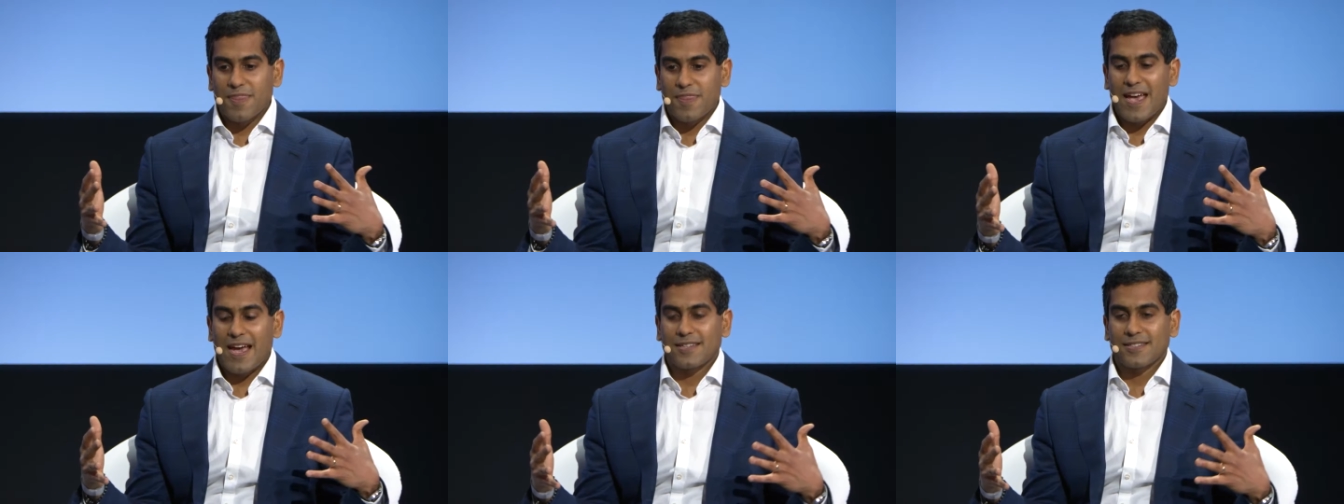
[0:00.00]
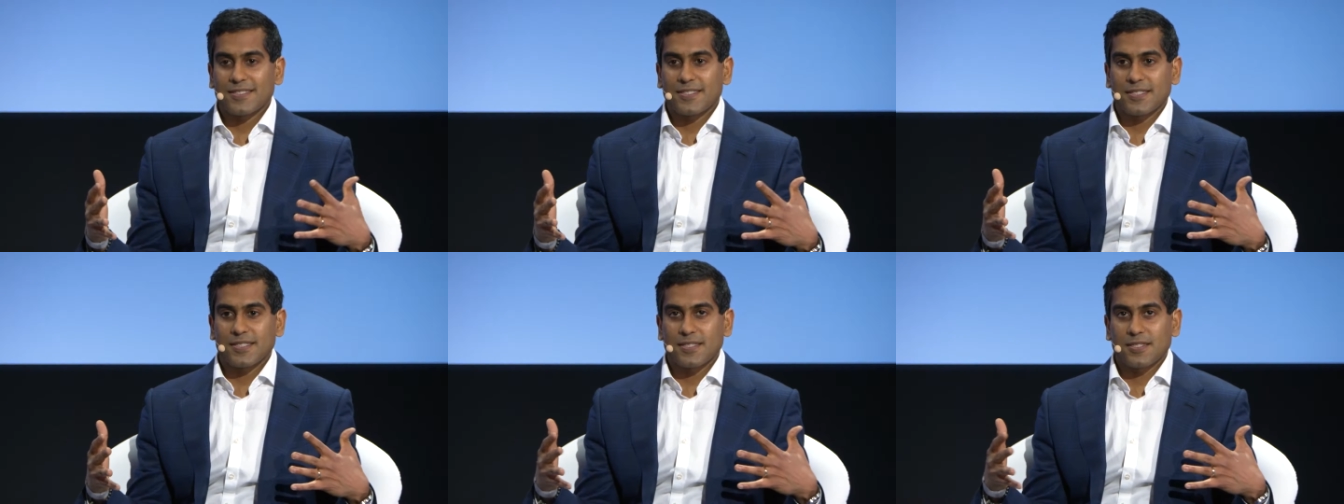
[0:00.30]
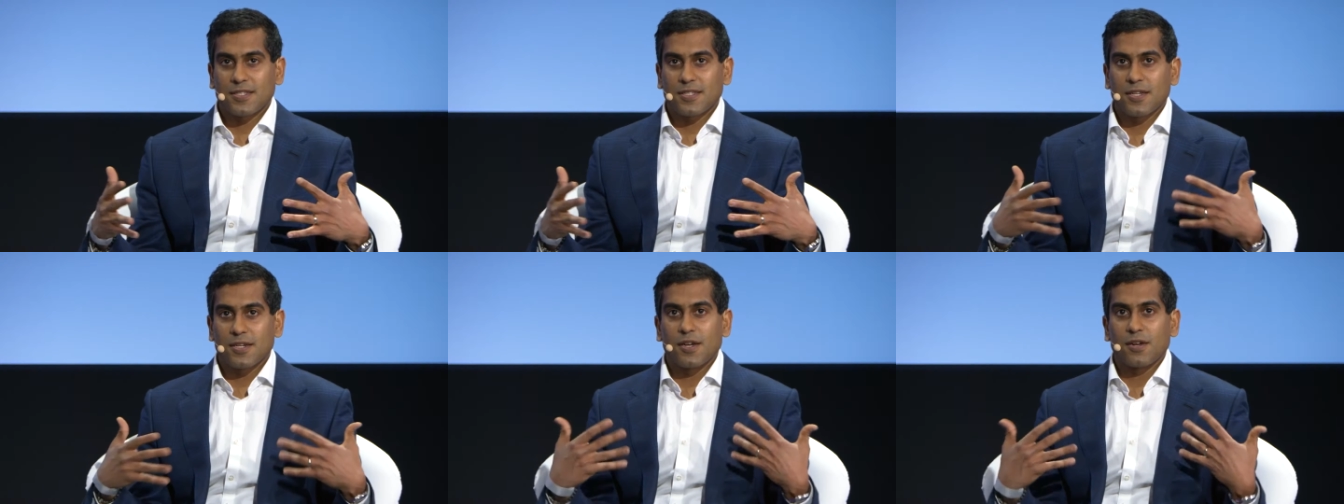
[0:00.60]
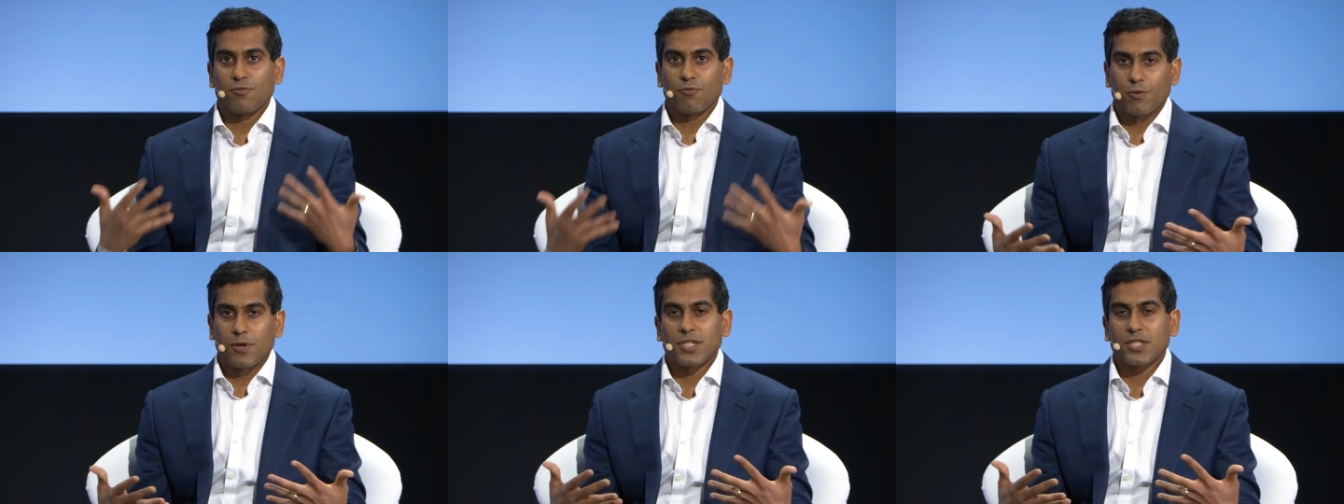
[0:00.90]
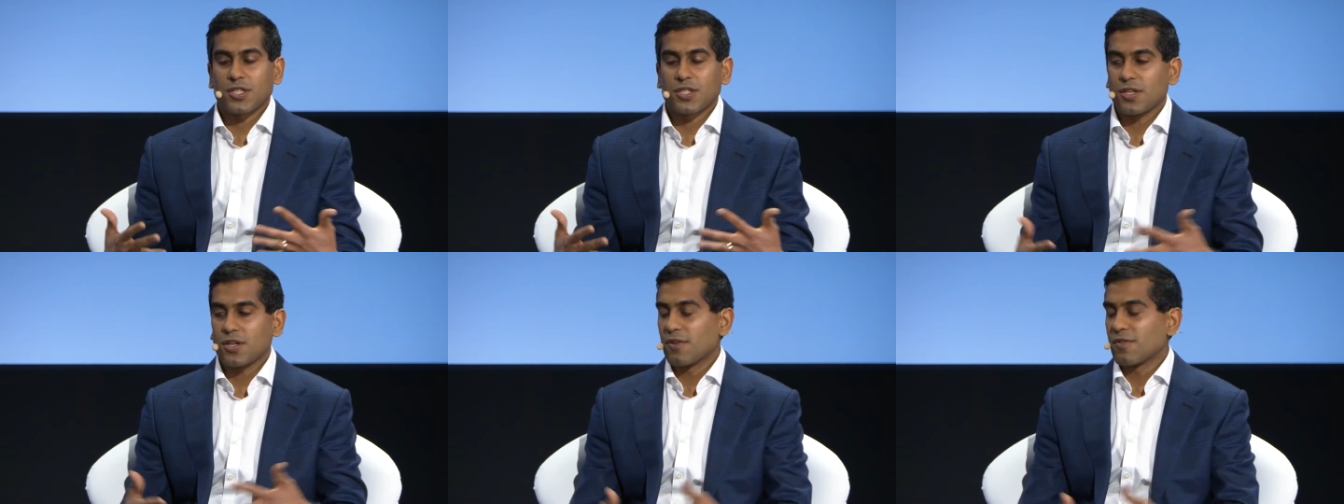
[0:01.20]
that's going to
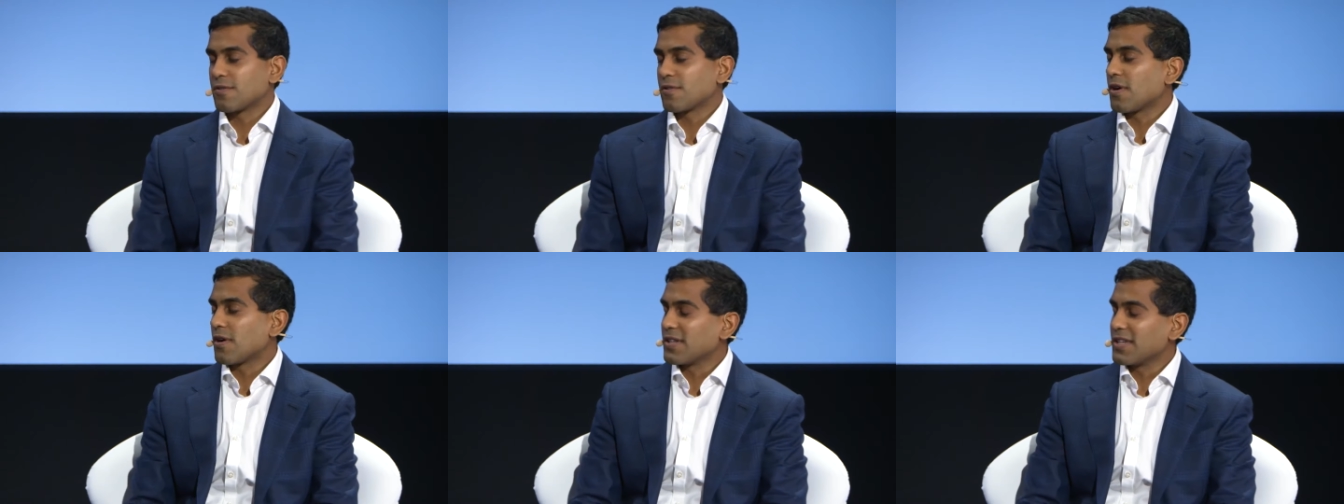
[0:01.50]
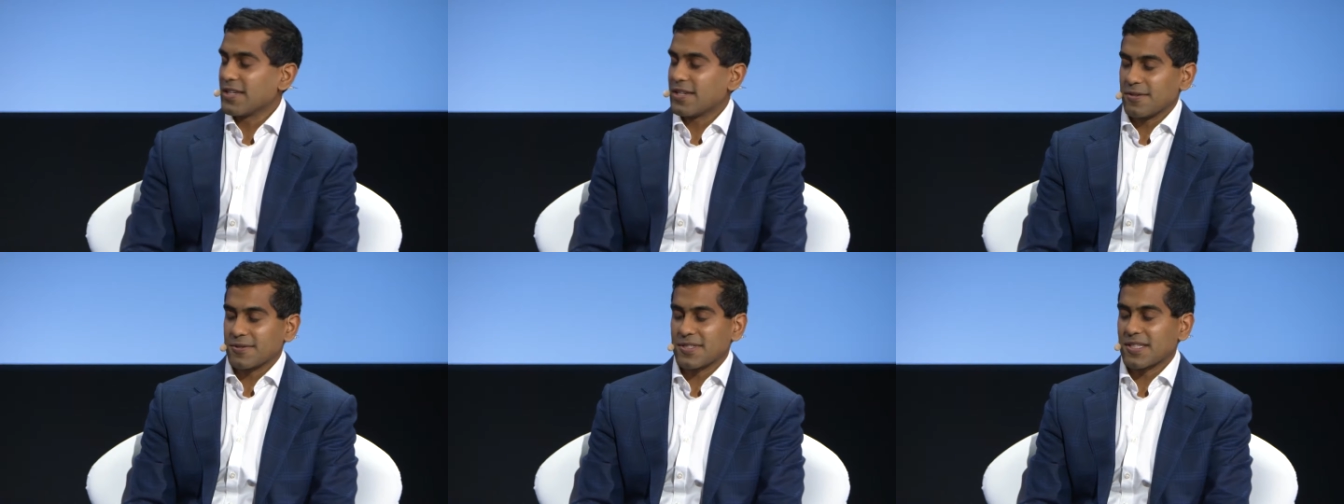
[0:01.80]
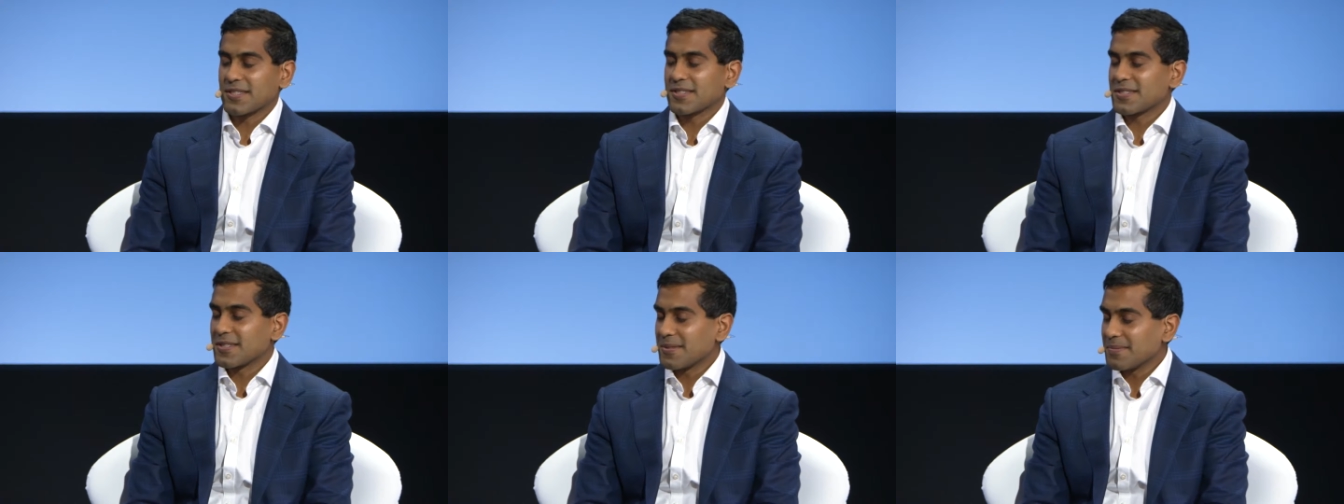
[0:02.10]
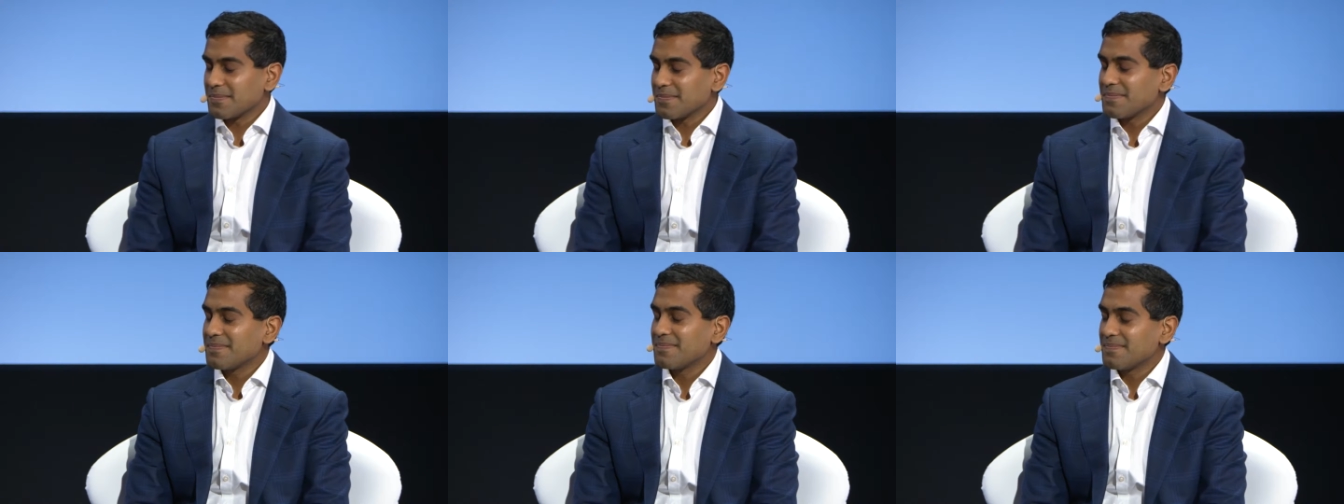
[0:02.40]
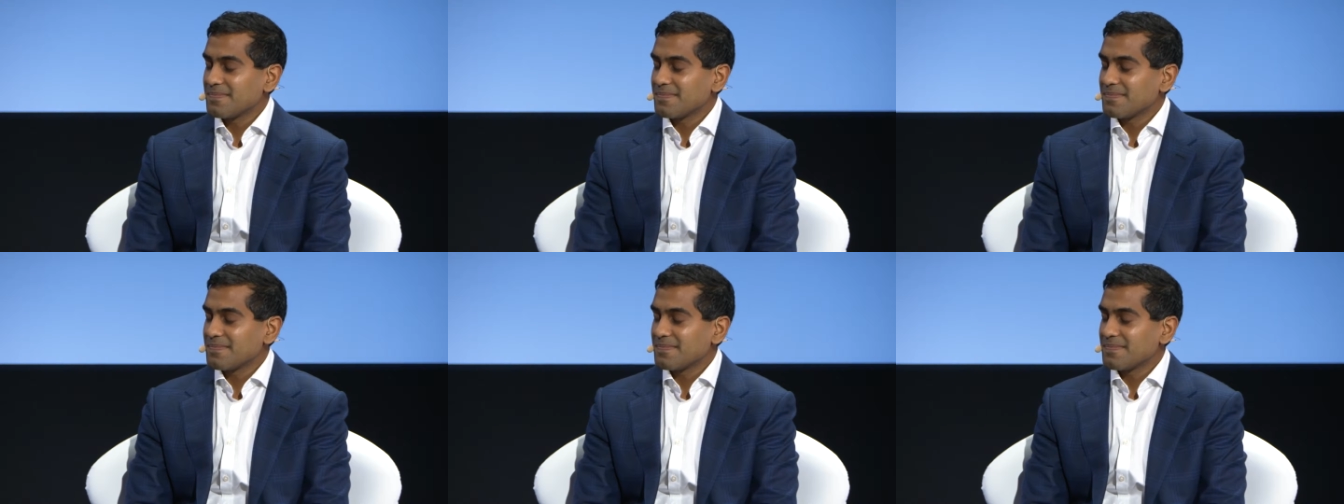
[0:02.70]
enrich the overall ecosystem.